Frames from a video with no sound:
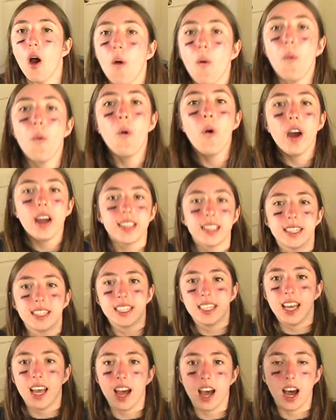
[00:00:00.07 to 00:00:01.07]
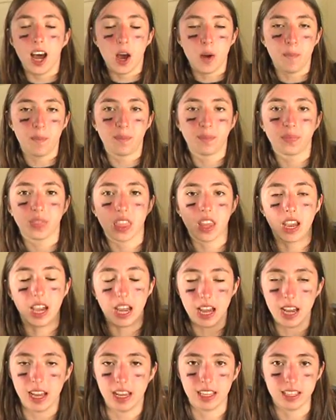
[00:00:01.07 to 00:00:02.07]
What's up,
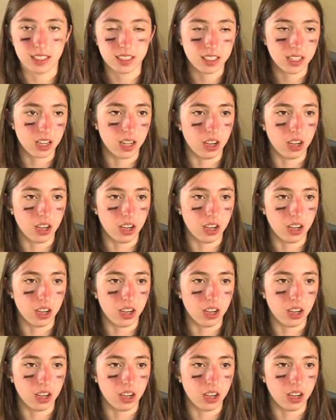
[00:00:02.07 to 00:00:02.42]
guys?